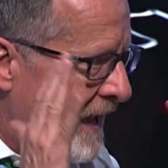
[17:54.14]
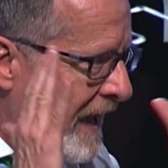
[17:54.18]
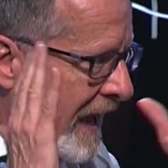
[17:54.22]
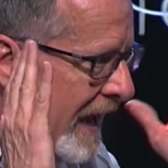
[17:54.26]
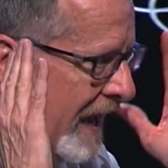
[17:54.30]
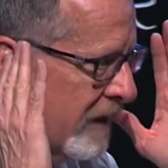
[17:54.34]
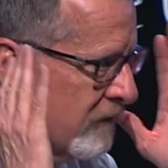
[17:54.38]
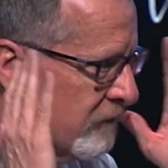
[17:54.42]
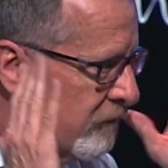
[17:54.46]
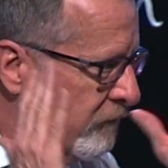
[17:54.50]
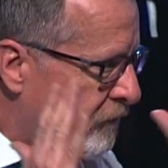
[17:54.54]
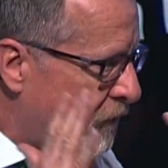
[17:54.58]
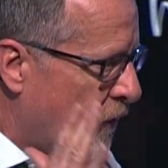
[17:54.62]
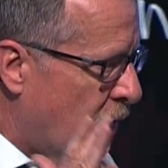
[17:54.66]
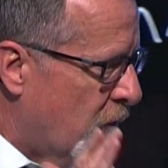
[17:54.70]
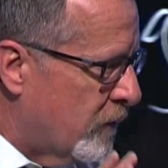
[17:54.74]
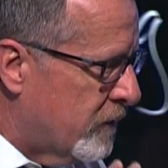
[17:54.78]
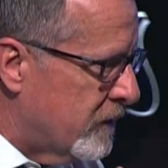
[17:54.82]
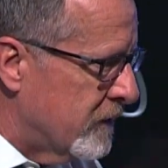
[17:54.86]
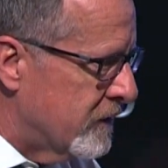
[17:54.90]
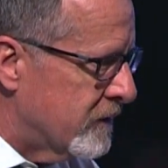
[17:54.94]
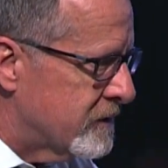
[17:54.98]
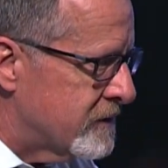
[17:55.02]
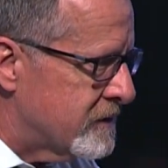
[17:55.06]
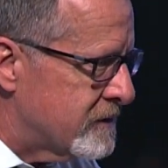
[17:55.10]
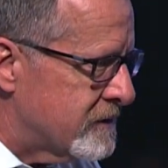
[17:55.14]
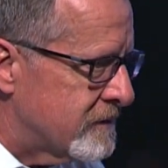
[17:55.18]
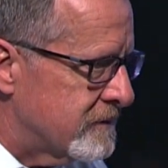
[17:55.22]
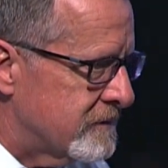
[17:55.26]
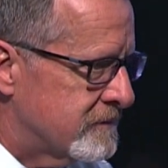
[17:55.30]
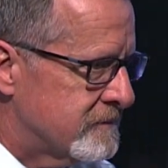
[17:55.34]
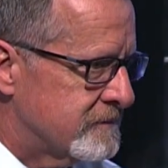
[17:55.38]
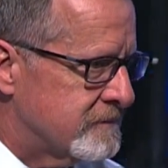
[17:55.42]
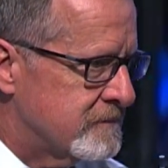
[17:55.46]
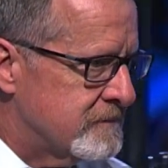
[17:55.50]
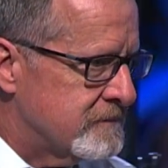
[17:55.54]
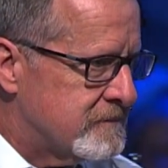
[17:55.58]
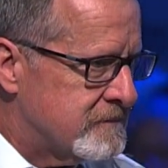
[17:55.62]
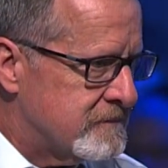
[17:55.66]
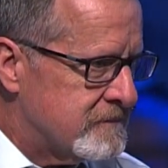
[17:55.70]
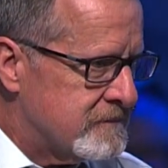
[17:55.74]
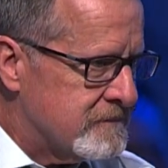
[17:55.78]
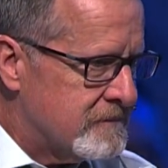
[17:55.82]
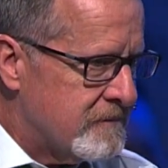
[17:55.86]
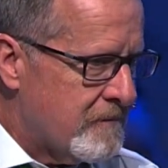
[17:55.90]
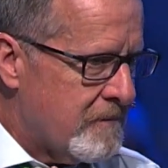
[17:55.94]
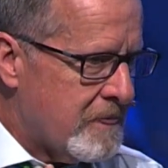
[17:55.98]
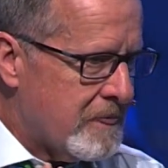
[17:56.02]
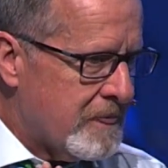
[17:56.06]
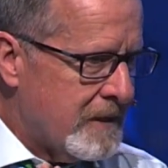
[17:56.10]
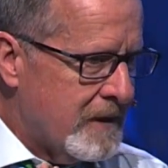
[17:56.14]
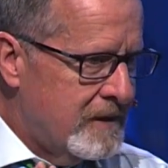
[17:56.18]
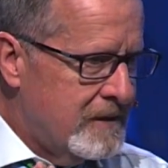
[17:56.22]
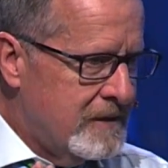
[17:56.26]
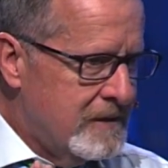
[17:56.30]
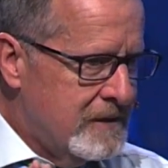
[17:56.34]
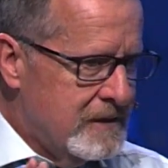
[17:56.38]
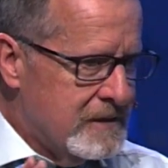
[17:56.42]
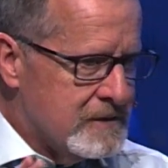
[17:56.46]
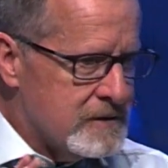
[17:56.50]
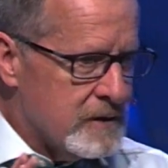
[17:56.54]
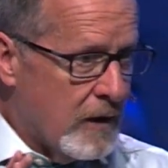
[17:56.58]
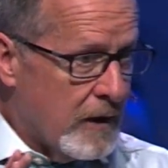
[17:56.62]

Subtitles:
and focus. So